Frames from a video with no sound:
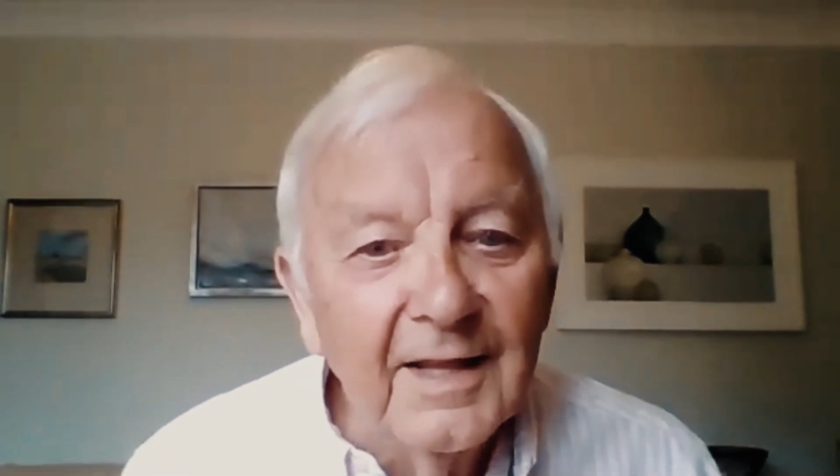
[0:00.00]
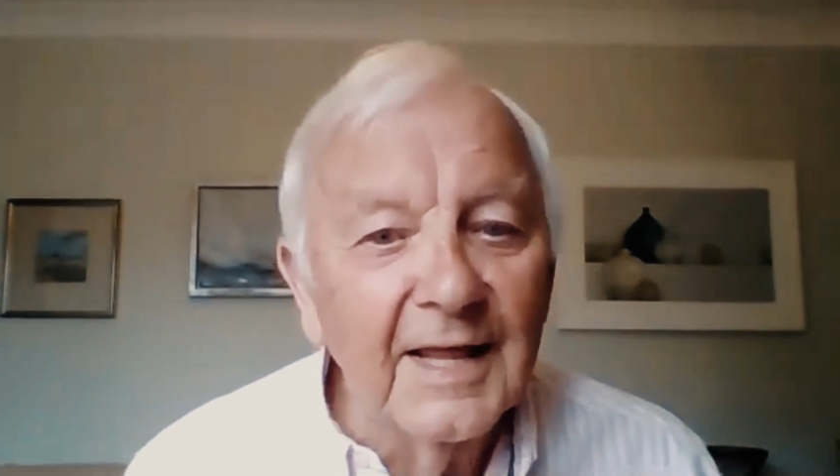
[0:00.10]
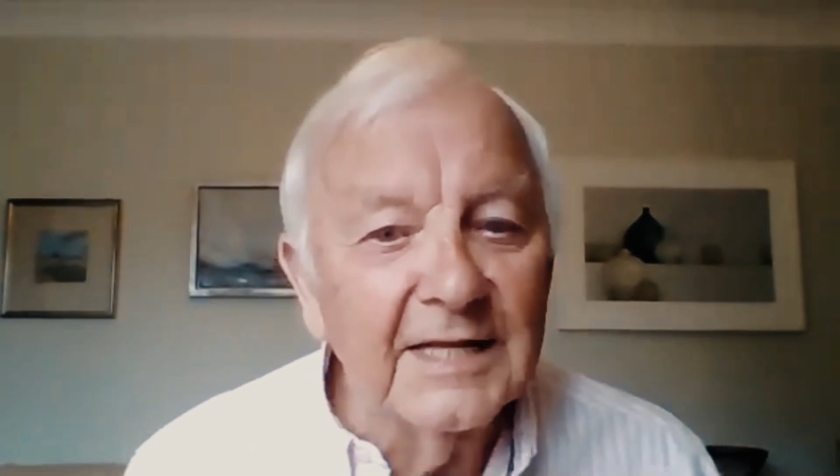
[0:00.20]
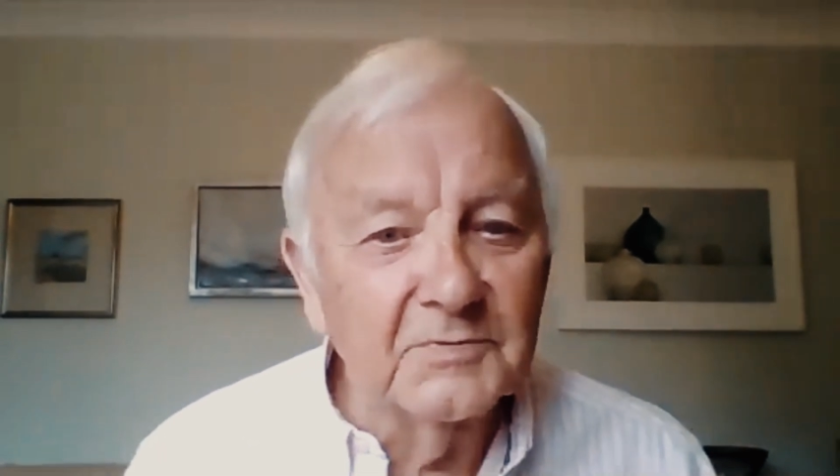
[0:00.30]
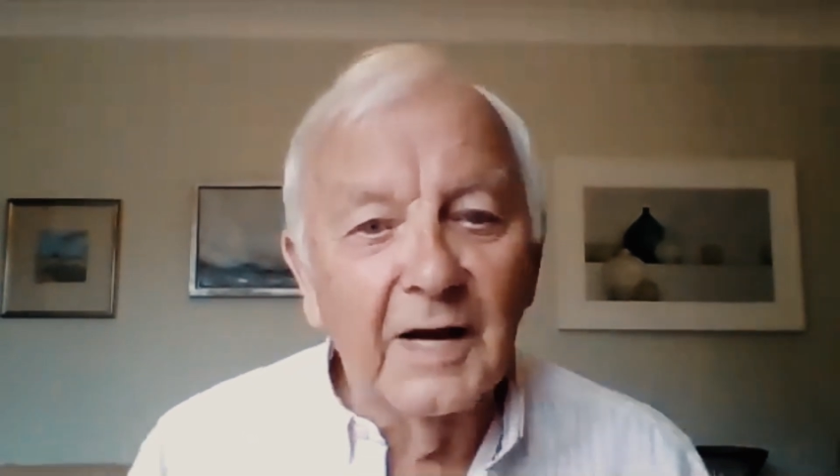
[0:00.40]

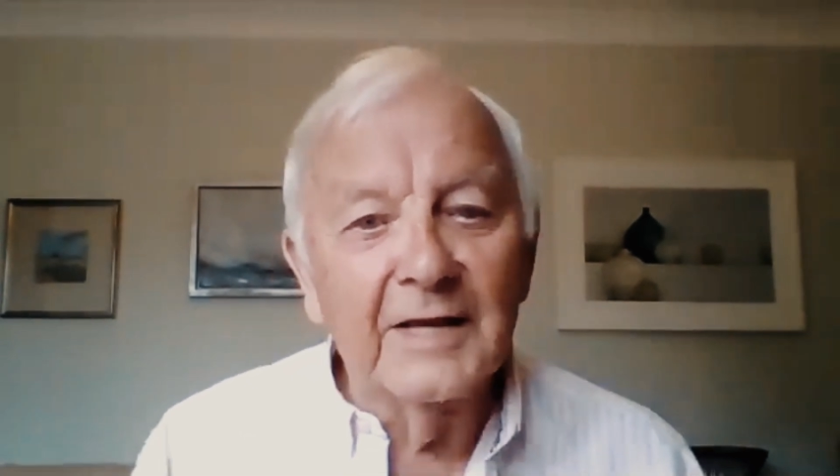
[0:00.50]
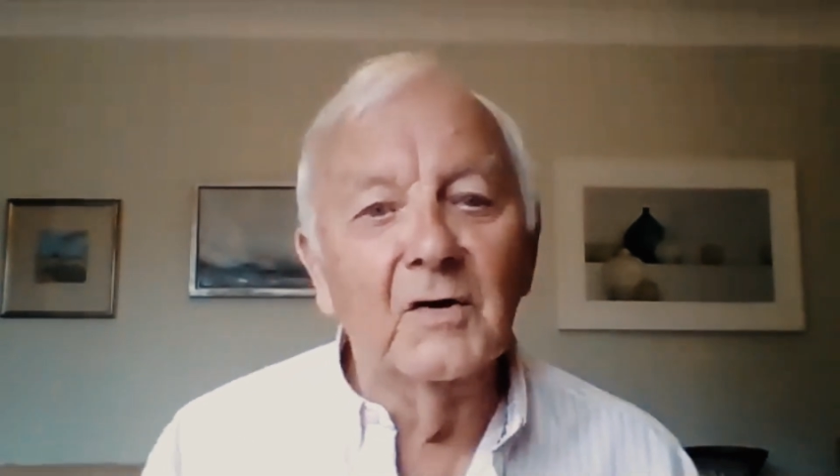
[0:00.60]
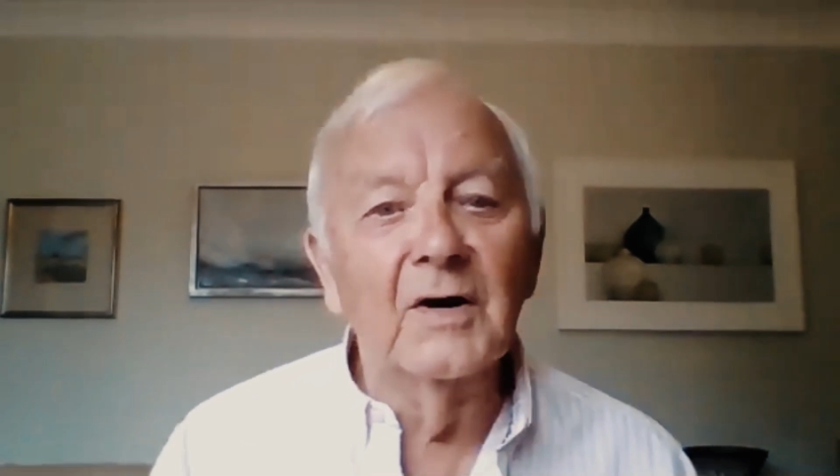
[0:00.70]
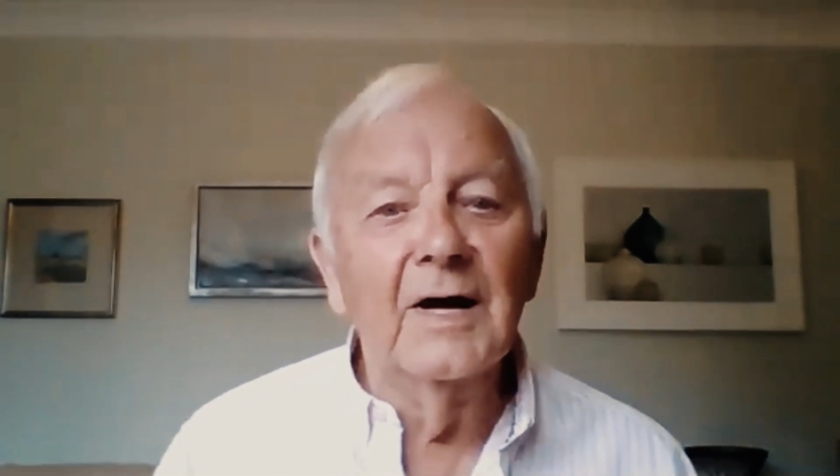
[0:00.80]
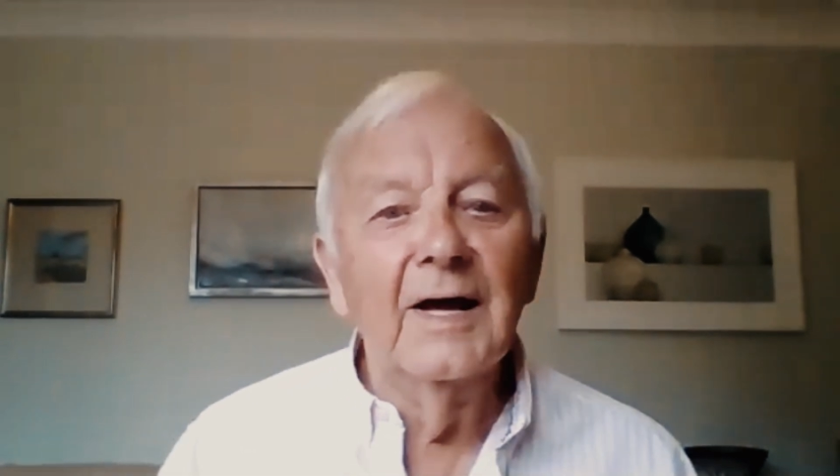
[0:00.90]
That's why
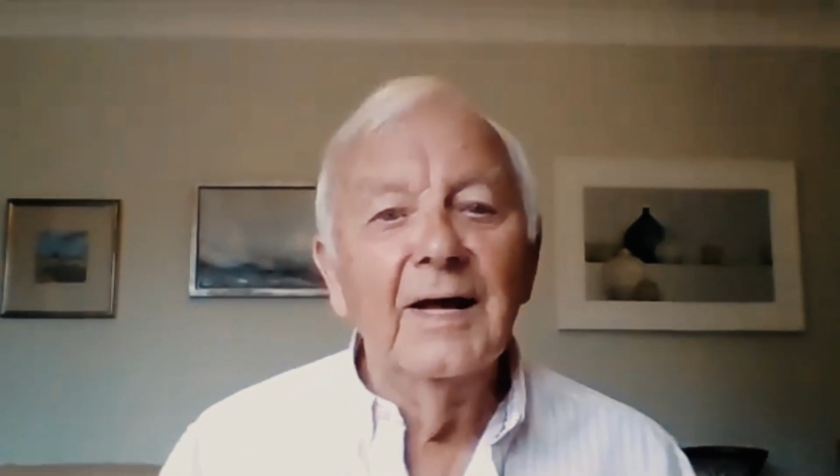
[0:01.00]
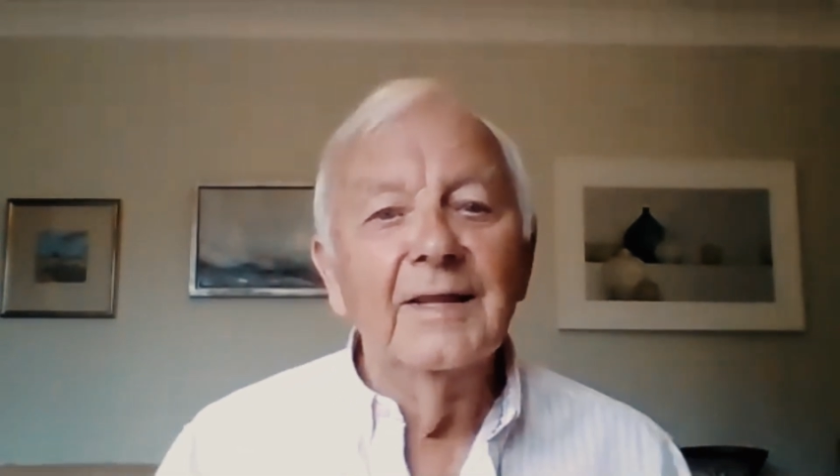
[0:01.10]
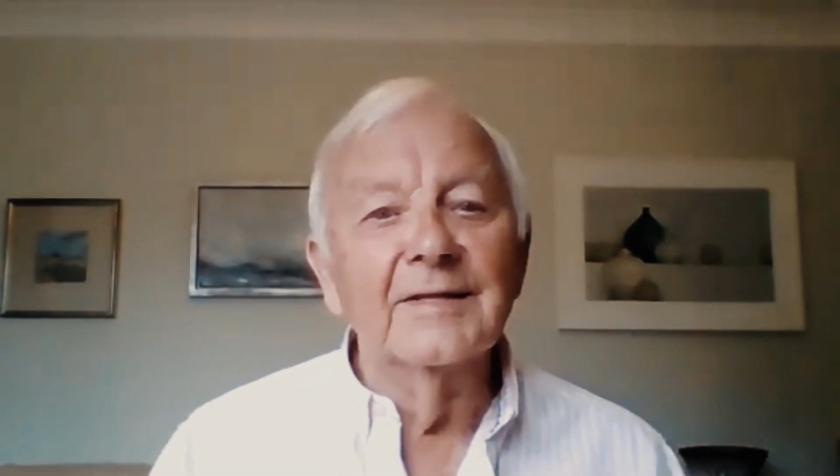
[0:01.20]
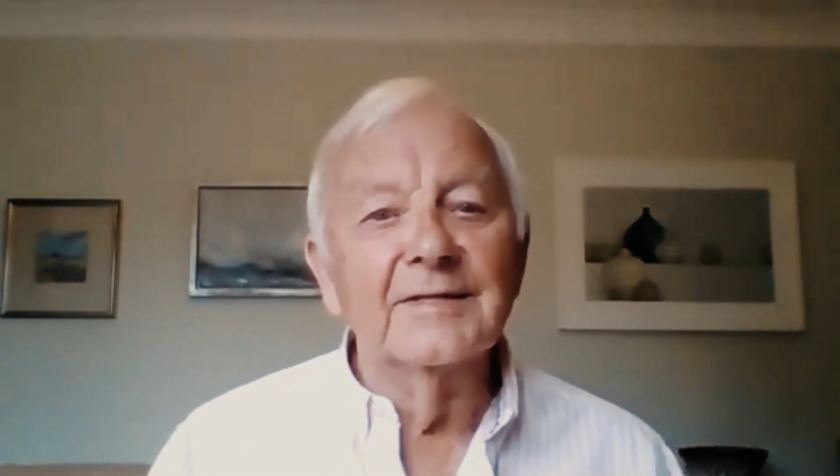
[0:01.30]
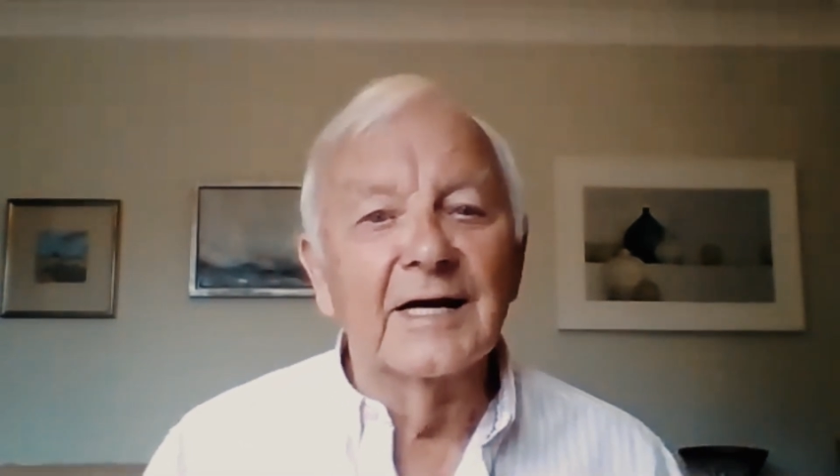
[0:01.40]
the